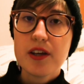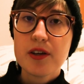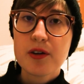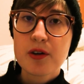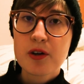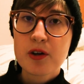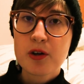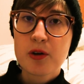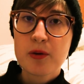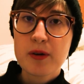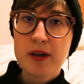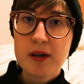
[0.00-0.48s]
your
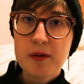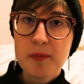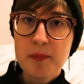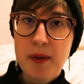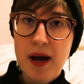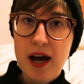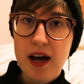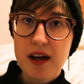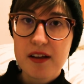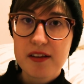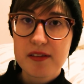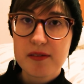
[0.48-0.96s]
career
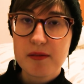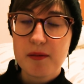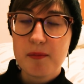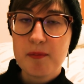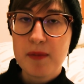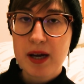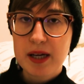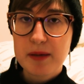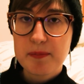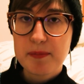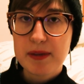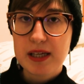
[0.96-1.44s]
path
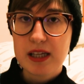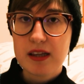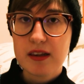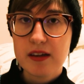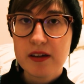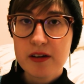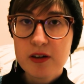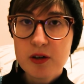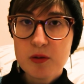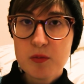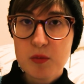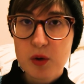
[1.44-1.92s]
might be a
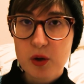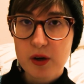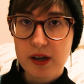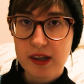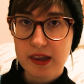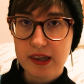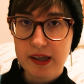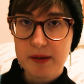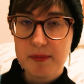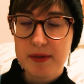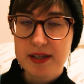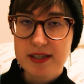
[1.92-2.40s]
little more
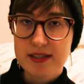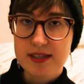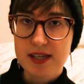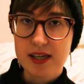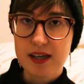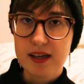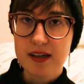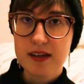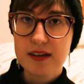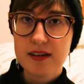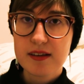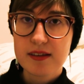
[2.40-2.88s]

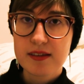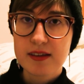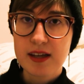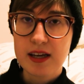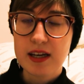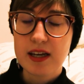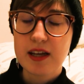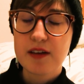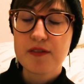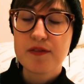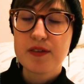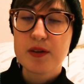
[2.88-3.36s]
limited
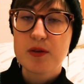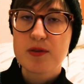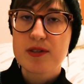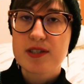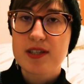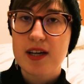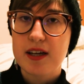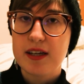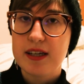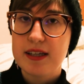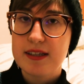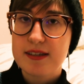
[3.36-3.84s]
than if you
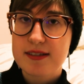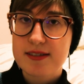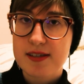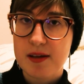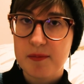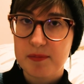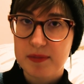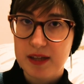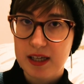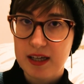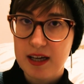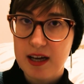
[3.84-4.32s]
studied
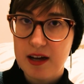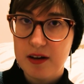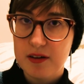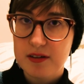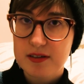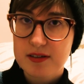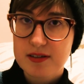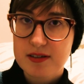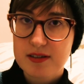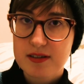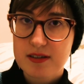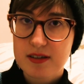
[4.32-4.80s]
something
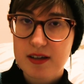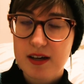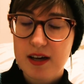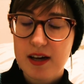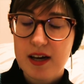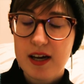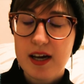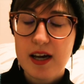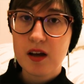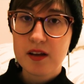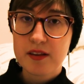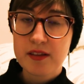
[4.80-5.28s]
else.
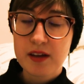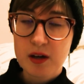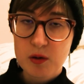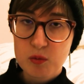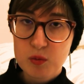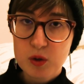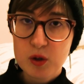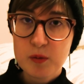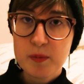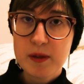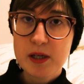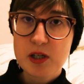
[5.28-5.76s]
There
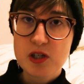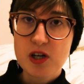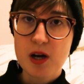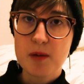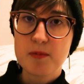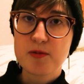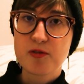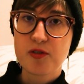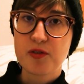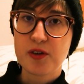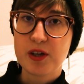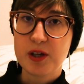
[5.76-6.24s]
will be
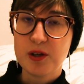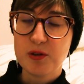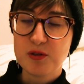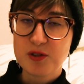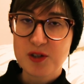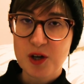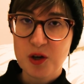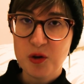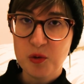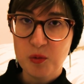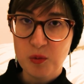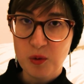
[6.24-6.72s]
jobs for you,
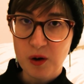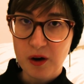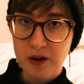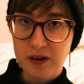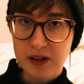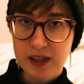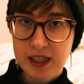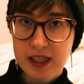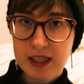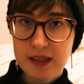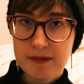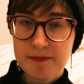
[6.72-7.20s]
don't
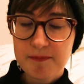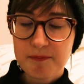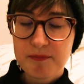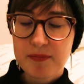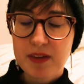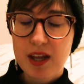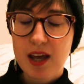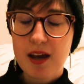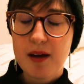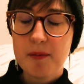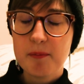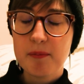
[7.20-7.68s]
worry,
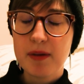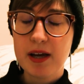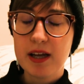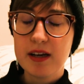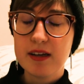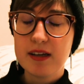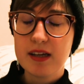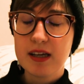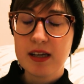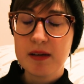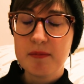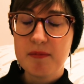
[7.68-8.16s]

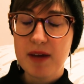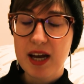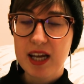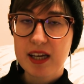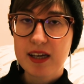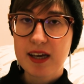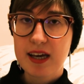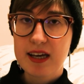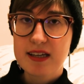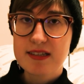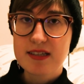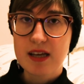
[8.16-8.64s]
but in my
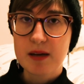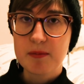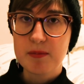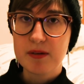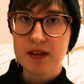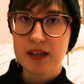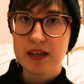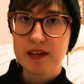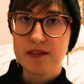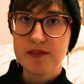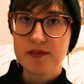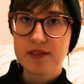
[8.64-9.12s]
case I
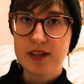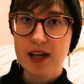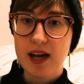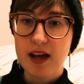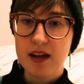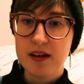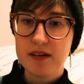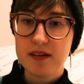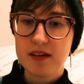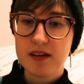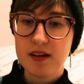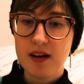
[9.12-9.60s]
believe
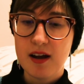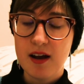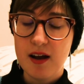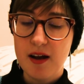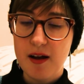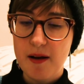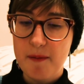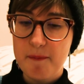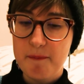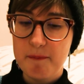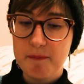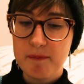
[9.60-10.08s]
that
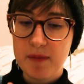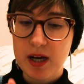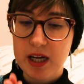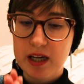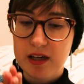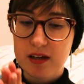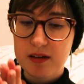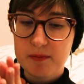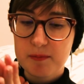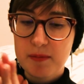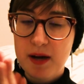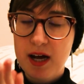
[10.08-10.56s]

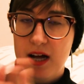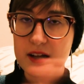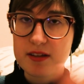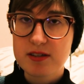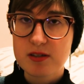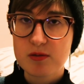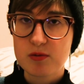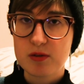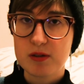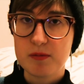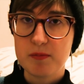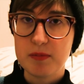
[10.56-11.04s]
my
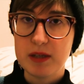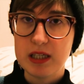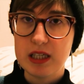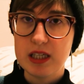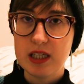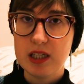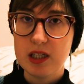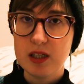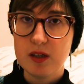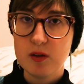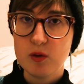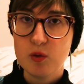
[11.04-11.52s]
paths would
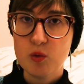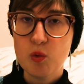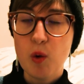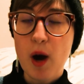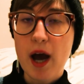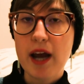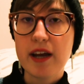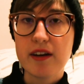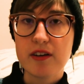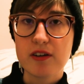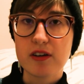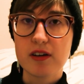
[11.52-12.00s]
be
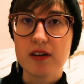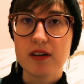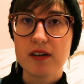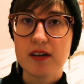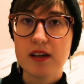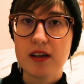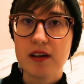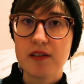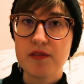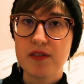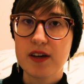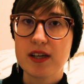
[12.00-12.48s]
wider
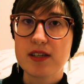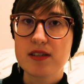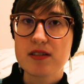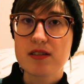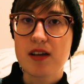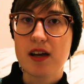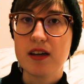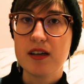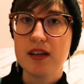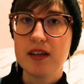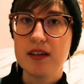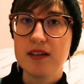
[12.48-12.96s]
if I
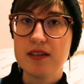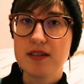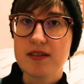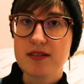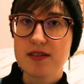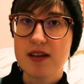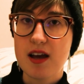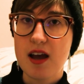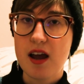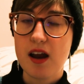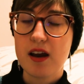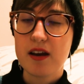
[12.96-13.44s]
studied
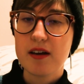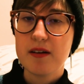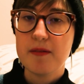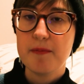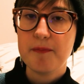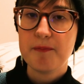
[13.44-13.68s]
design.